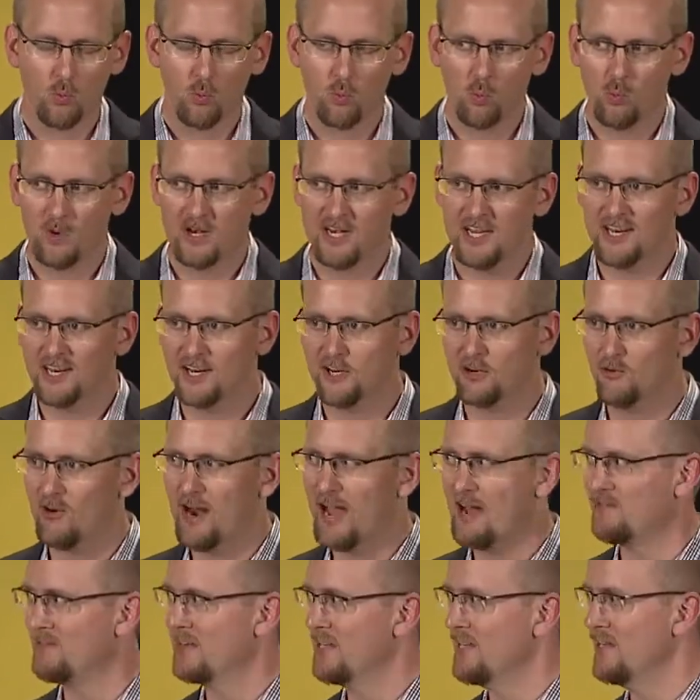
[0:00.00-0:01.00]
we needed
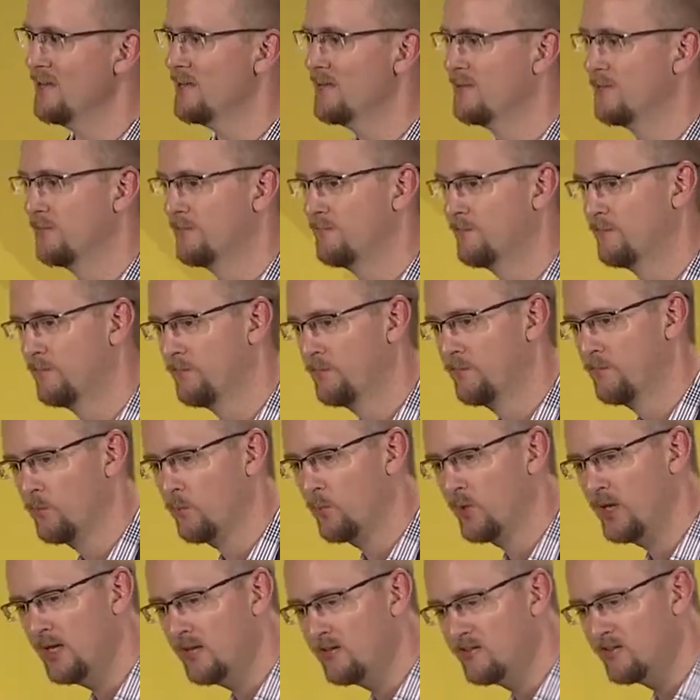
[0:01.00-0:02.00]
gravity.
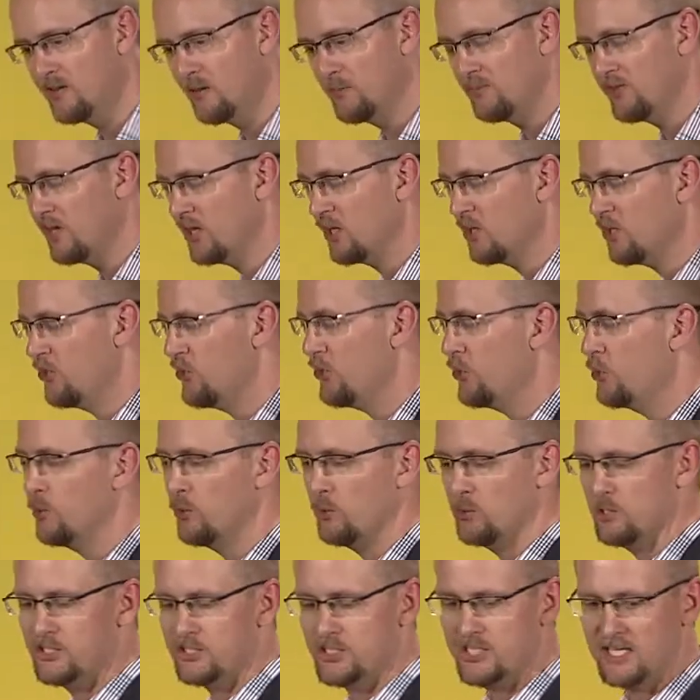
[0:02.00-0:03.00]
We needed something
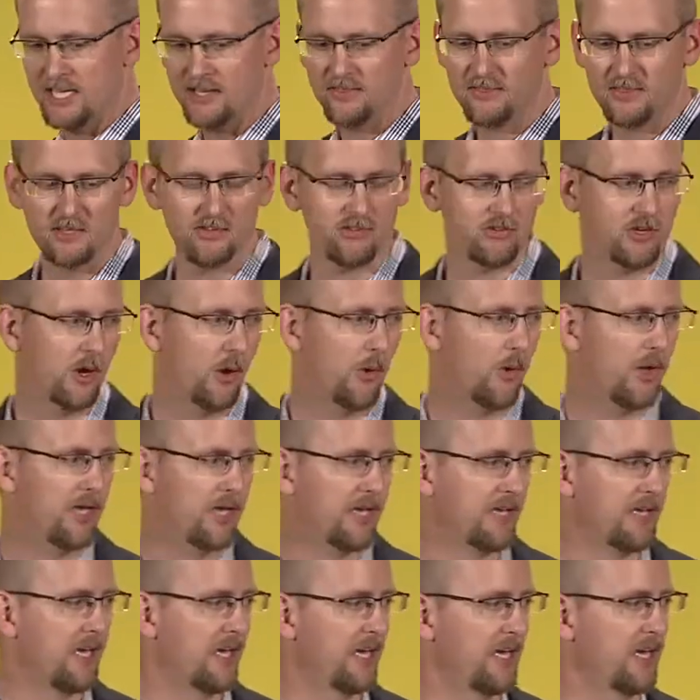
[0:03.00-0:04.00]
huge to get this going
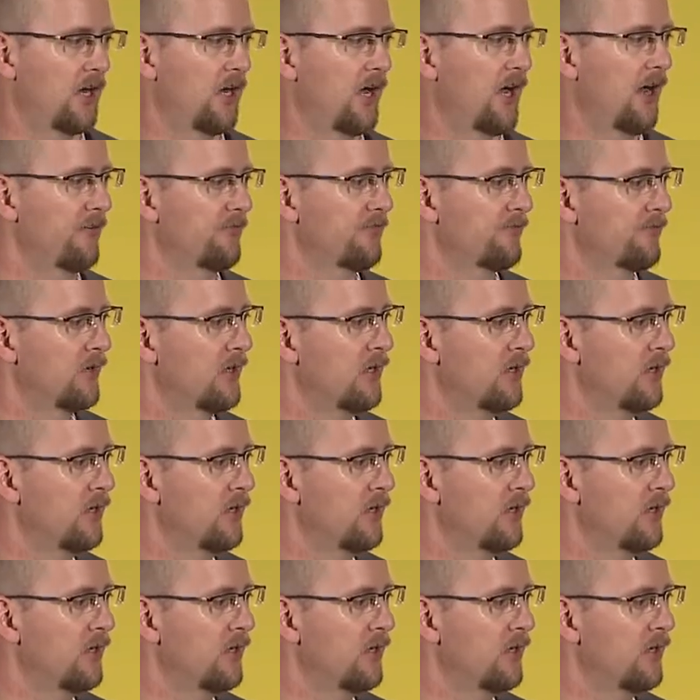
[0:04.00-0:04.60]
and kick it off.